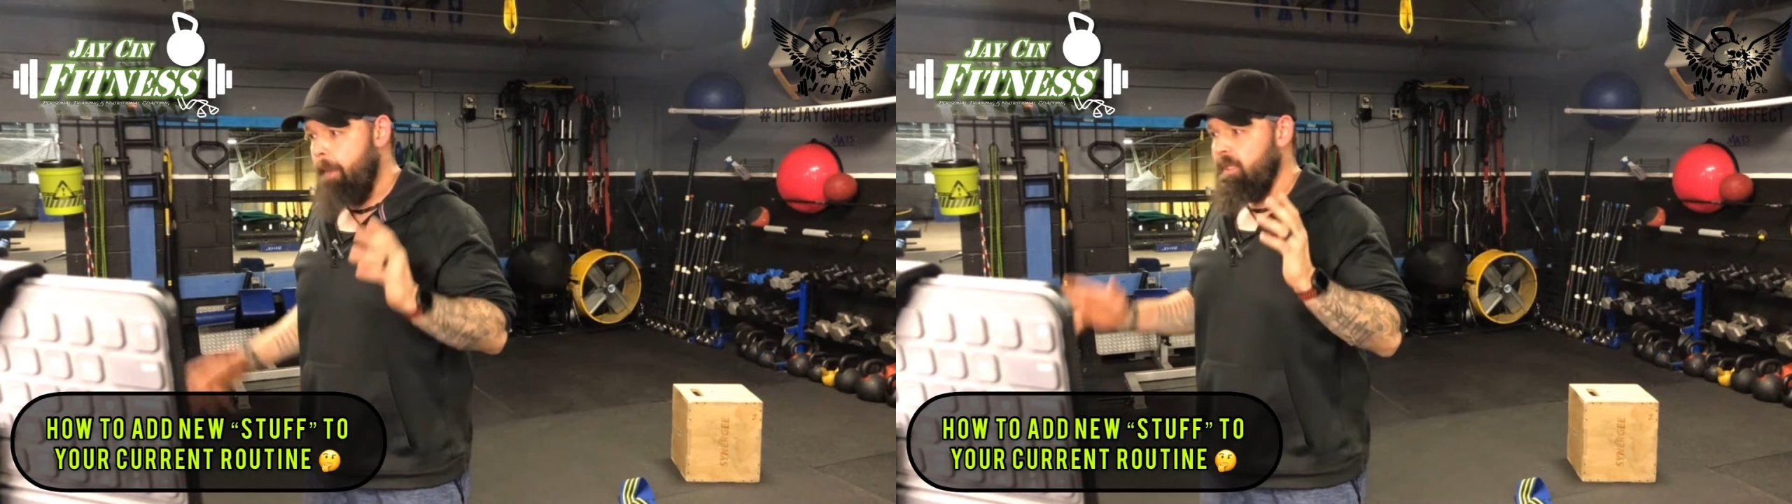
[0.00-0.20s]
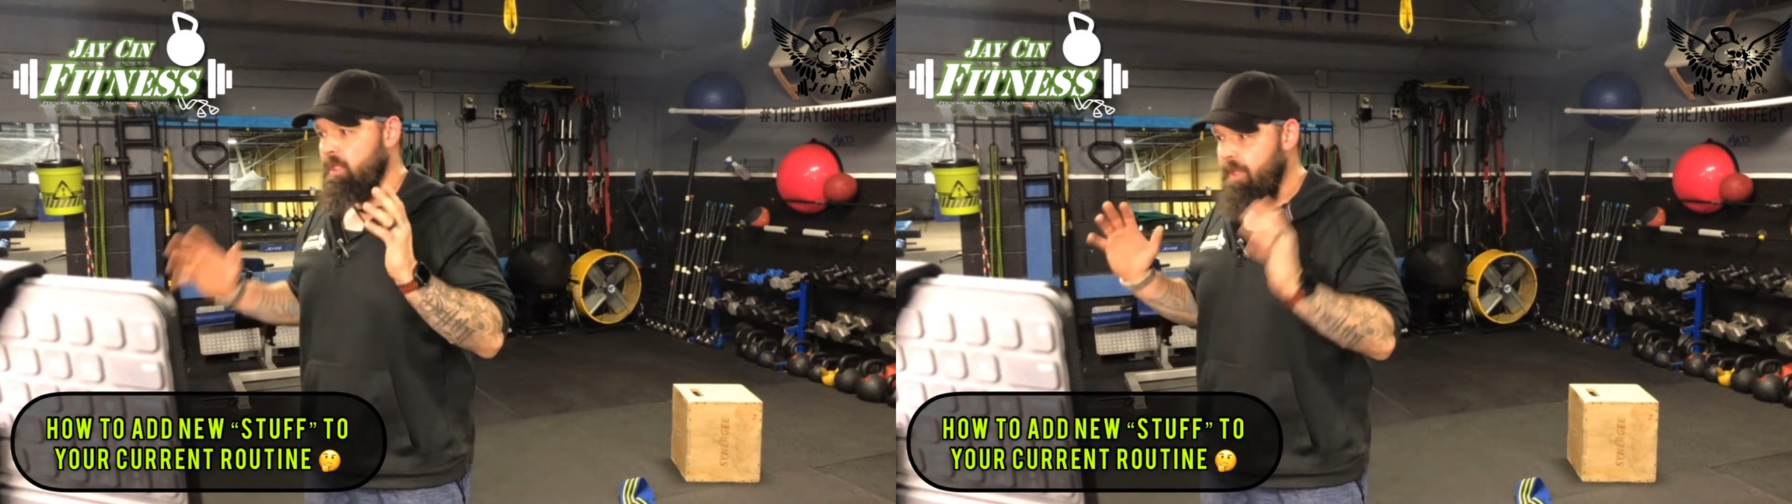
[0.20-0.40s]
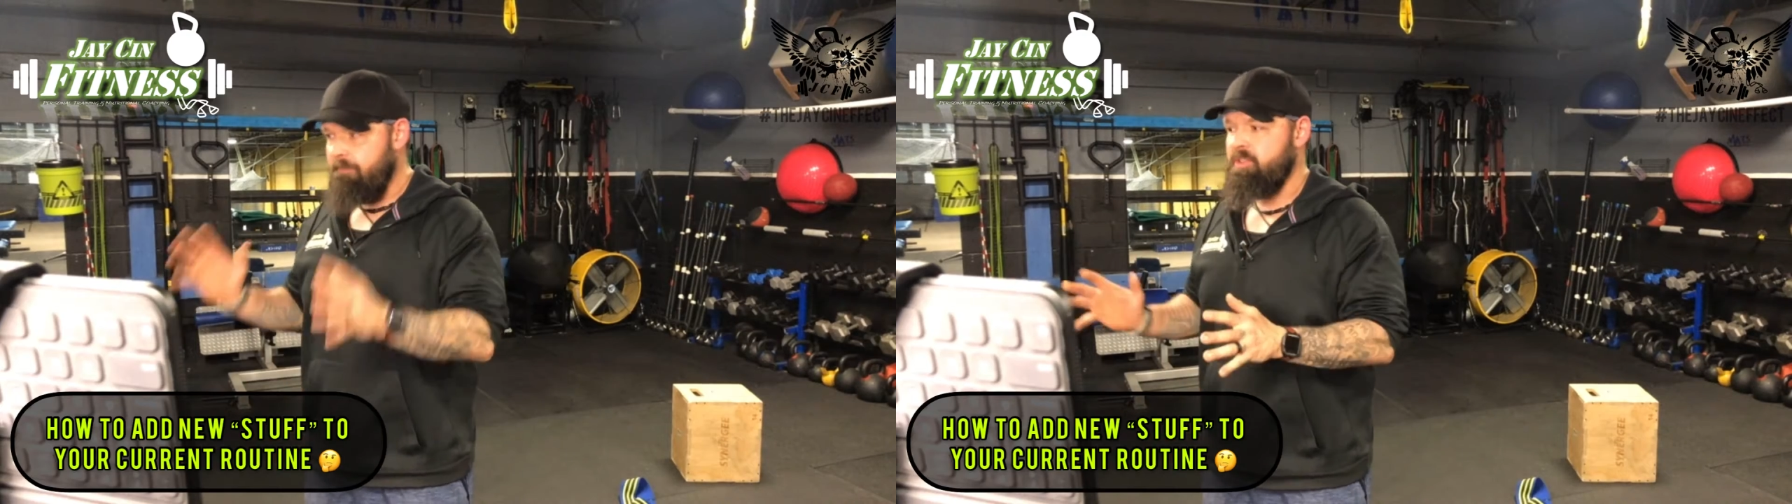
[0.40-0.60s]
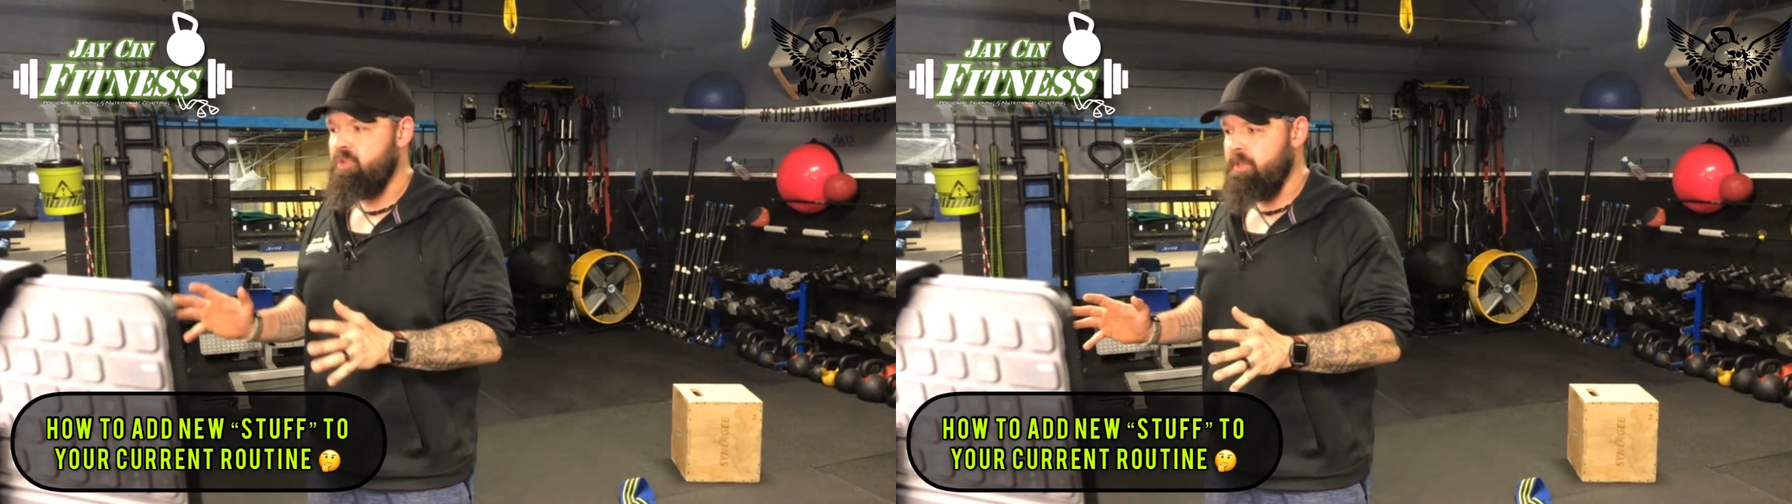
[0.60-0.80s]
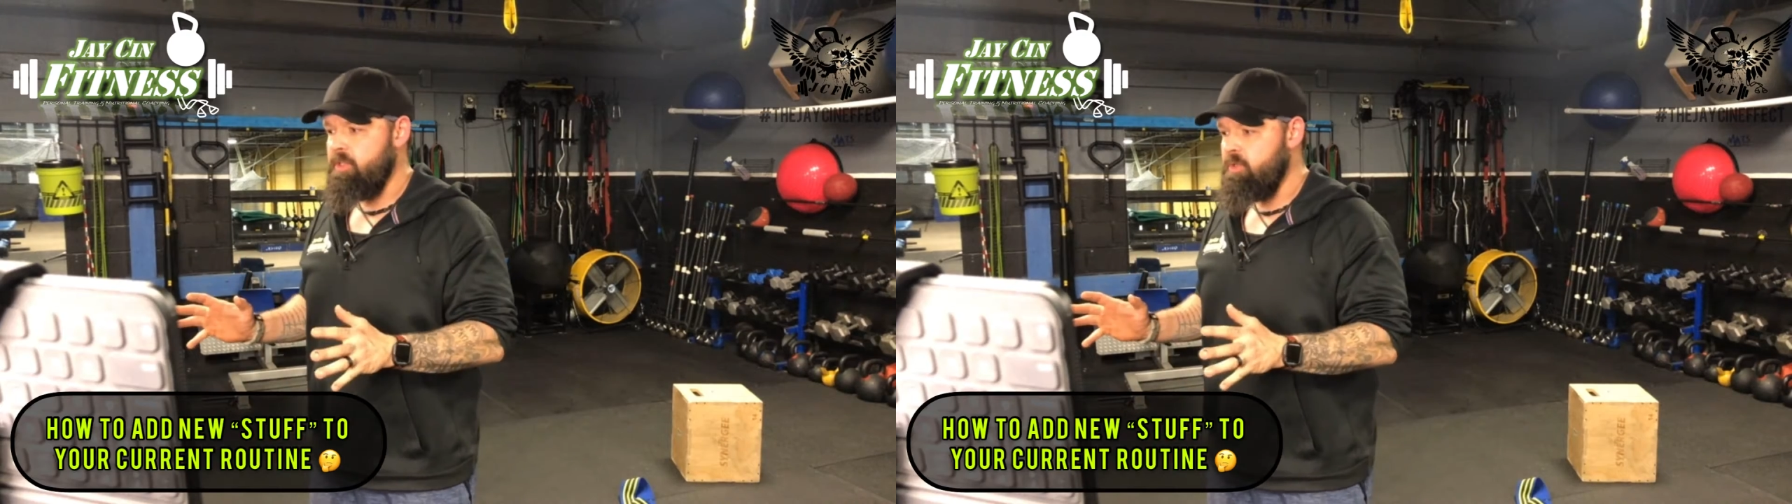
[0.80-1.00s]
would love to
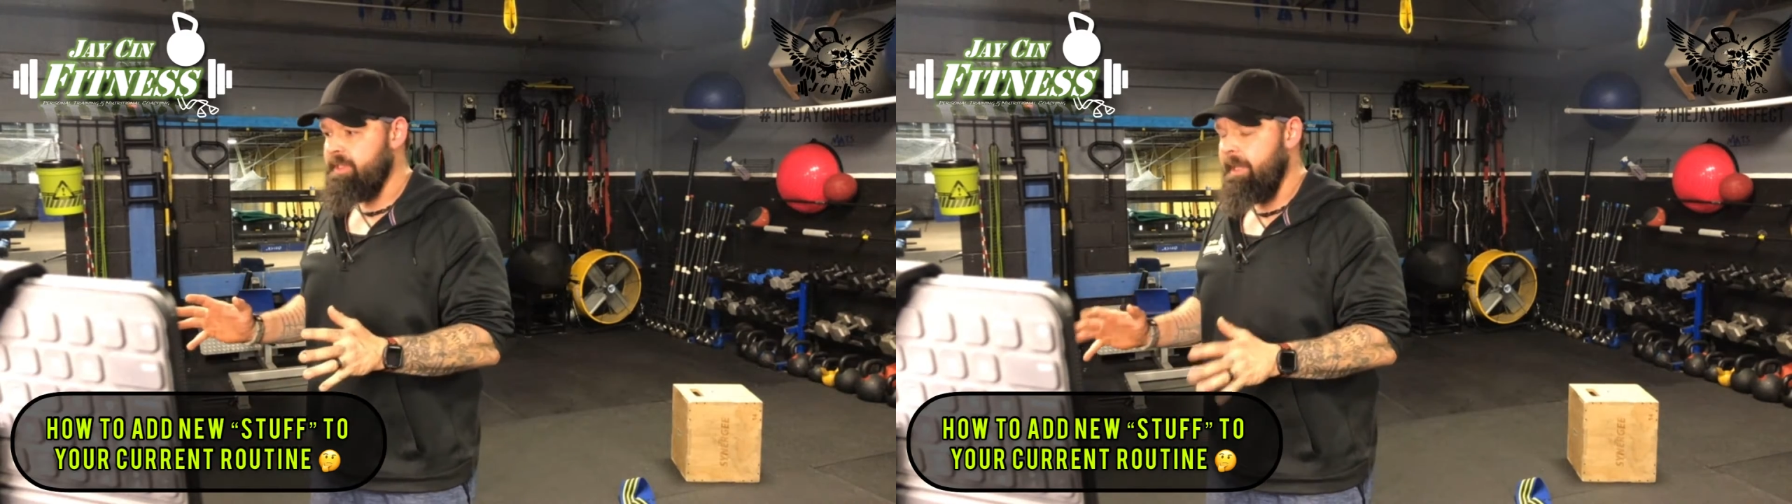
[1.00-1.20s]
start using